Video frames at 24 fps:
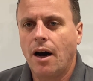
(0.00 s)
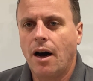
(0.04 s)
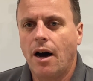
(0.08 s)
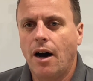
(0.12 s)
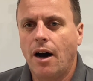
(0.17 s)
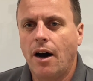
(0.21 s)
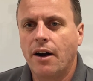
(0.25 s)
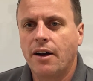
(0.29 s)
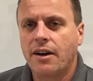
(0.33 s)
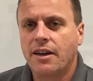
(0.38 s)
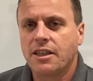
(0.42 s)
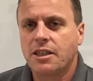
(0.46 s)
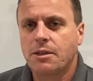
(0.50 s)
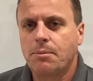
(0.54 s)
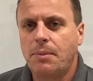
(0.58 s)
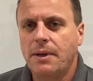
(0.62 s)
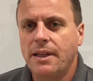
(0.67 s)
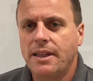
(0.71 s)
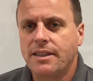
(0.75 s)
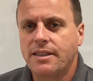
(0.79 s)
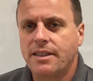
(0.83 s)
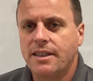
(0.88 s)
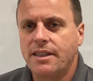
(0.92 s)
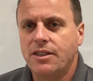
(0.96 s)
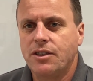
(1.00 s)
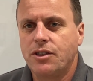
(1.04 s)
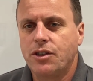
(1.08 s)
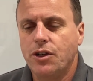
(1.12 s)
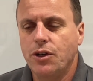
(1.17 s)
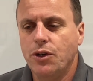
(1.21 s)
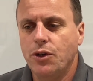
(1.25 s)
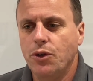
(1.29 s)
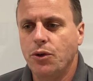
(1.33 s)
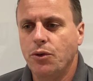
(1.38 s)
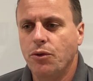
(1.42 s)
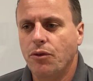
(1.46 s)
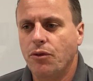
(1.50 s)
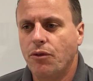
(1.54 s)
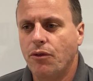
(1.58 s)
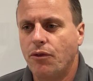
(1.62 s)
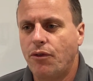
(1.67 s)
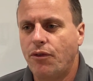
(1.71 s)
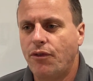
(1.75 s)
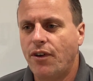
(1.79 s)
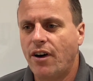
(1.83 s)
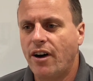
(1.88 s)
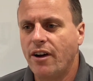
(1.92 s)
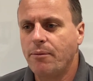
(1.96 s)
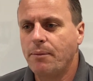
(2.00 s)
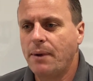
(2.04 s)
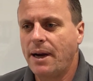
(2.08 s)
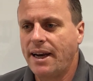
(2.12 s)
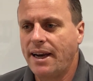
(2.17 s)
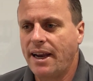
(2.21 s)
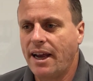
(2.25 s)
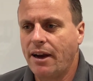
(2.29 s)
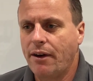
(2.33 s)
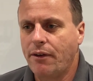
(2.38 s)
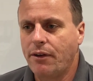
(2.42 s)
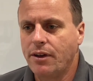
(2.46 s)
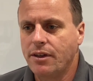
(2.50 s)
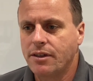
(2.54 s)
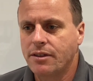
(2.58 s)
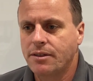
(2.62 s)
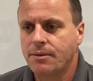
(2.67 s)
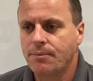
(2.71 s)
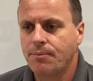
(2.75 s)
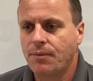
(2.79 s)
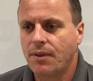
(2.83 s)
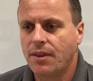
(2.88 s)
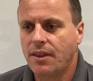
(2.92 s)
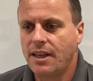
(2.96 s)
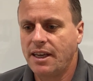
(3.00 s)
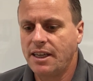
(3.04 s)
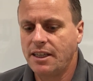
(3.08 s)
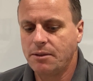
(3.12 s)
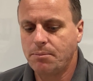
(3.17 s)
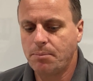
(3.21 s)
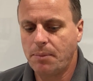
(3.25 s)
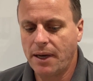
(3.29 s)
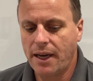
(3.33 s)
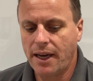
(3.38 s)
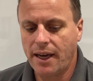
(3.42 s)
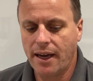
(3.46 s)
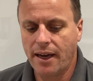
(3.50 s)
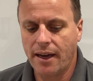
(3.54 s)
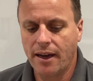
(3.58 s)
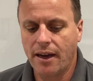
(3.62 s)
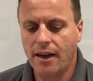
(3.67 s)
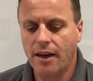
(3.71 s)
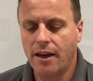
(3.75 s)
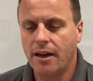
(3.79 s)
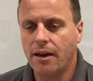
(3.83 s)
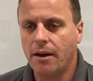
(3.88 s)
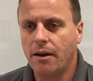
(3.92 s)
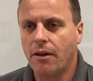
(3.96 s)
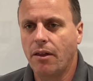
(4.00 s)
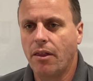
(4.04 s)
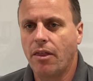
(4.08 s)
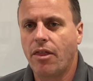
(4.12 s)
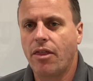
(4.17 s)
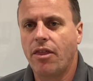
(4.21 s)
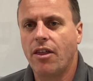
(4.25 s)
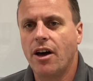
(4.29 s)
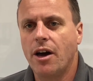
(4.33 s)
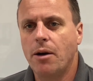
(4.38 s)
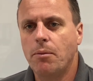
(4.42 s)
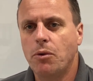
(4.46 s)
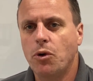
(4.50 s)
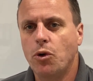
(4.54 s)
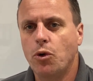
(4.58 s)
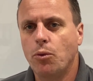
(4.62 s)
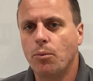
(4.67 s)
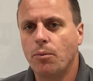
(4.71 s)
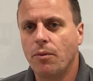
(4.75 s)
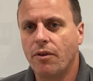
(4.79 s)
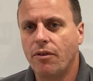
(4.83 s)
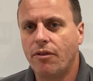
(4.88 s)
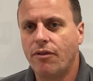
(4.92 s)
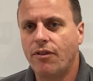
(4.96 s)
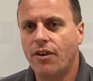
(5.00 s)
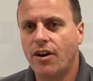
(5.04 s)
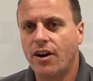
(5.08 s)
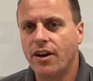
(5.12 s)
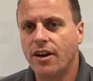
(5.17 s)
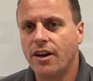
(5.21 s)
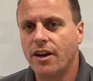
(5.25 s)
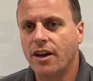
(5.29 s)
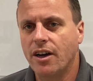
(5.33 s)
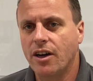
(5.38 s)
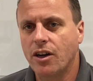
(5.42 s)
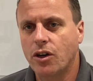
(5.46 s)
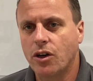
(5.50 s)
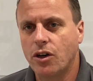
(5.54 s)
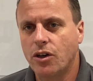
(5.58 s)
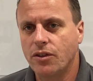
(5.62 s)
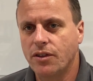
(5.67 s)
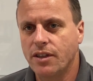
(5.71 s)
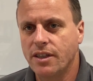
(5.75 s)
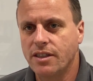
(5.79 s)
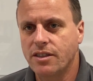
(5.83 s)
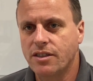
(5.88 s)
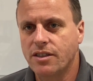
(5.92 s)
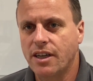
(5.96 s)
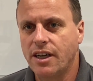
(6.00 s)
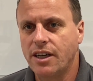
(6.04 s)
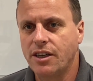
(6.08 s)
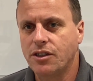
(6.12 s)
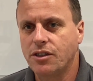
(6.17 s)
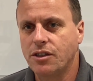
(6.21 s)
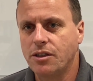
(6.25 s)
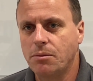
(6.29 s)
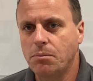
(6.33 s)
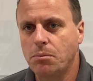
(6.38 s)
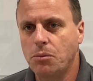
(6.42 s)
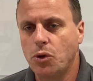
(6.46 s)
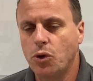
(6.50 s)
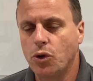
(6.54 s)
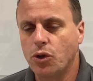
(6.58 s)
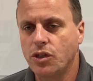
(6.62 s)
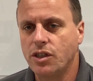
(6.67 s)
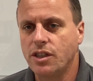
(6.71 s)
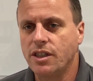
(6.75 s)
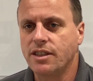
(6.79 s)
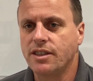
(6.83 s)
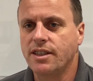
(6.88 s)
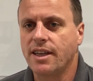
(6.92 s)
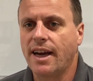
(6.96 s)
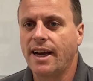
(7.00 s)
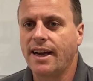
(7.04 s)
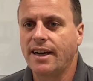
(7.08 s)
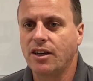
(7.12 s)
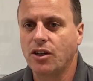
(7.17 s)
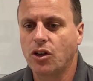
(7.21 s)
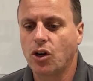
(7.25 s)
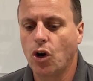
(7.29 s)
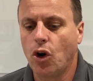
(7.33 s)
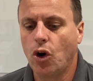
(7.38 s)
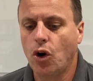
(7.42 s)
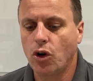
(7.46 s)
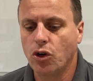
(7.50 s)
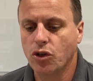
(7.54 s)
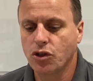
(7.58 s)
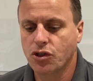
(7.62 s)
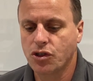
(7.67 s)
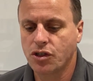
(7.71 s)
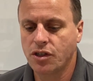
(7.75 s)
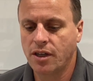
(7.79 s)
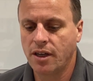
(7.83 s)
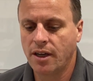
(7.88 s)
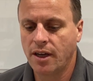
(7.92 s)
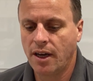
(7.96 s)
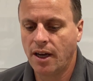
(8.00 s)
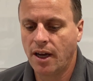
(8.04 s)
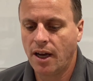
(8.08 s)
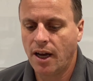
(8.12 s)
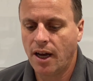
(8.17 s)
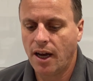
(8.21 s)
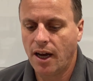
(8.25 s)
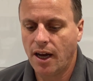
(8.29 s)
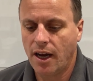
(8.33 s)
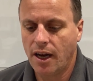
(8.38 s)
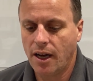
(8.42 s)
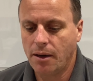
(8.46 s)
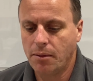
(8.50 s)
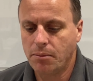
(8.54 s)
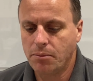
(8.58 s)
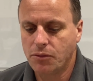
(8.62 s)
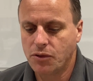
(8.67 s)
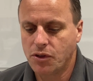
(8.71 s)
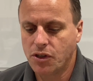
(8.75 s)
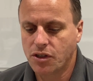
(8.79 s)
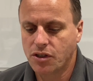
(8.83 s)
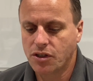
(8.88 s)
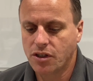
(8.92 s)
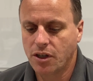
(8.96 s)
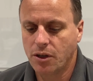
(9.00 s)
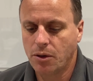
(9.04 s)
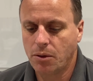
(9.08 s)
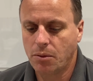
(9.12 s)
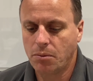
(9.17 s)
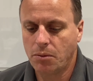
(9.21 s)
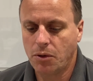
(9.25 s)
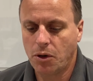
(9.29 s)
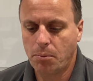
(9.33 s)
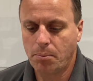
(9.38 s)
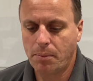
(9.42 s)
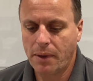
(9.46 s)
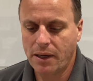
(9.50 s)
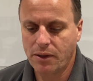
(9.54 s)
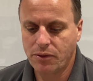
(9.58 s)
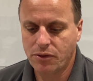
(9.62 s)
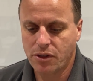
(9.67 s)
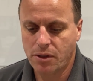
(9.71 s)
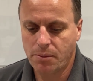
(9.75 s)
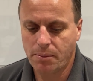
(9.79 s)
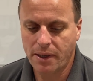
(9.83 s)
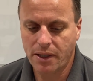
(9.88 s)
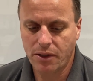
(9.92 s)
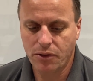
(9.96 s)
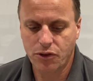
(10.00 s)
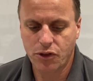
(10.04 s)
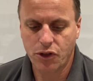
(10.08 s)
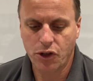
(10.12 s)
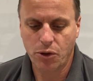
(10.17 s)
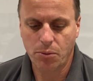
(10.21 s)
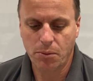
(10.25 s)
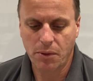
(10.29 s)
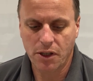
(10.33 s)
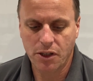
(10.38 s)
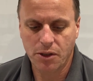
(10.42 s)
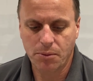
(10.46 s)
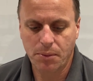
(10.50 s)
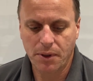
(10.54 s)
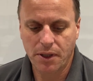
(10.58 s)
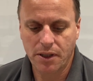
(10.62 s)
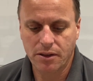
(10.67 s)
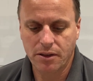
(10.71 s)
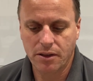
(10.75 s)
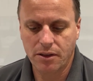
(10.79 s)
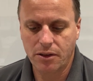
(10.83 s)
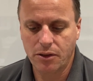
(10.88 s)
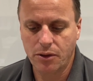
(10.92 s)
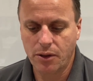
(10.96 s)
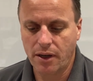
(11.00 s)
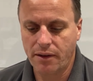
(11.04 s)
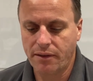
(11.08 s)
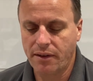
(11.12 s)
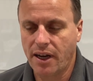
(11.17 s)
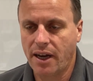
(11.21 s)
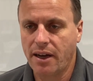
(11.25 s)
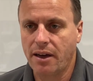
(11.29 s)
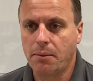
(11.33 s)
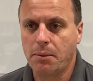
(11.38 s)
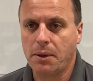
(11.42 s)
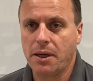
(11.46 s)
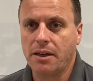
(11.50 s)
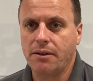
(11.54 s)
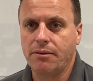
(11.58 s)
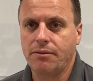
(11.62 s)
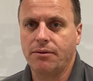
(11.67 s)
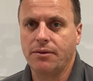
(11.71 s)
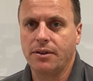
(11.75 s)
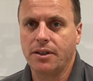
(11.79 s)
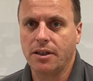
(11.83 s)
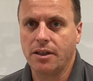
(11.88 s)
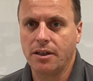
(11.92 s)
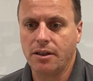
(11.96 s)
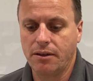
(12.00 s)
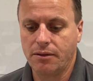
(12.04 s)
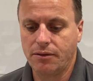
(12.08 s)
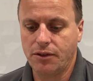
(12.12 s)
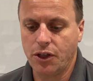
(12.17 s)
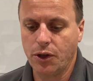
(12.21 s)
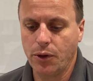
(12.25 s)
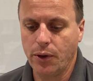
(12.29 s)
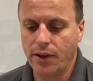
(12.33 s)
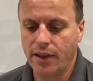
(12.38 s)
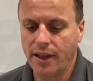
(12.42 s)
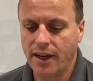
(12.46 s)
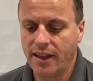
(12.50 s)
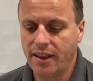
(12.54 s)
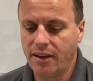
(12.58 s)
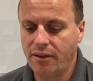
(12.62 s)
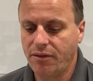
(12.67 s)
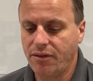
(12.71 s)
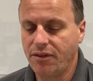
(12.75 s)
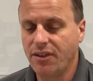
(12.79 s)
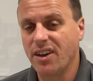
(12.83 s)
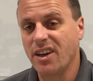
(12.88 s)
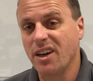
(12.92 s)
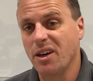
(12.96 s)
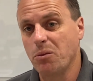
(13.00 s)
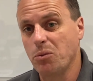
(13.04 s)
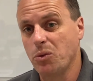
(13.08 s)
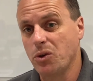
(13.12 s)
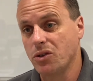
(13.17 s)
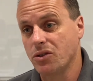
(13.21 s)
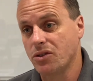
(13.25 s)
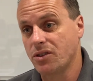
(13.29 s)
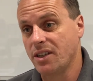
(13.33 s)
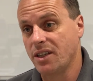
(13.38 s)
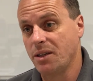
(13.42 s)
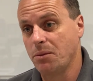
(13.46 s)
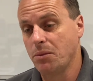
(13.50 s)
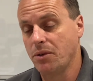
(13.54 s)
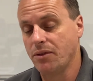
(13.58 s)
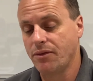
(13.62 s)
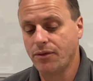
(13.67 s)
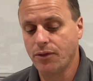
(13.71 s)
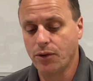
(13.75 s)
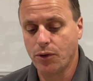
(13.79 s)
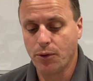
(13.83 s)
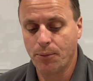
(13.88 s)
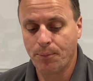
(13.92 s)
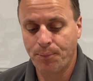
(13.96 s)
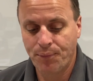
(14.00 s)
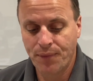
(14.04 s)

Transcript: going to split this into 5 main areas, these being thermal, fire, condensation, mortgages and cost. Just so I'm not bouncing about too much, because I do have a habit of doing that and then forgetting what I was saying before.